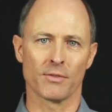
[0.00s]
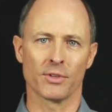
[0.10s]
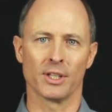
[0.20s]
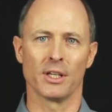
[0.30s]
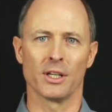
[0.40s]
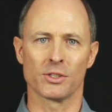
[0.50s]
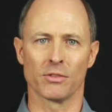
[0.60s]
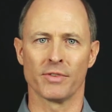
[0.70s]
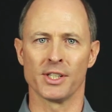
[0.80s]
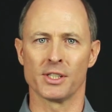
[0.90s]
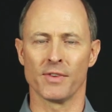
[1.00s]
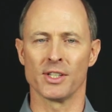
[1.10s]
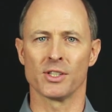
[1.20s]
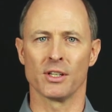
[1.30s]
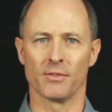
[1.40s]
for the initial
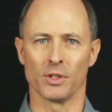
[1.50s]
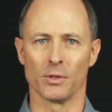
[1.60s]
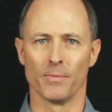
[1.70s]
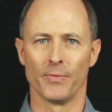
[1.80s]
face-to-face interview.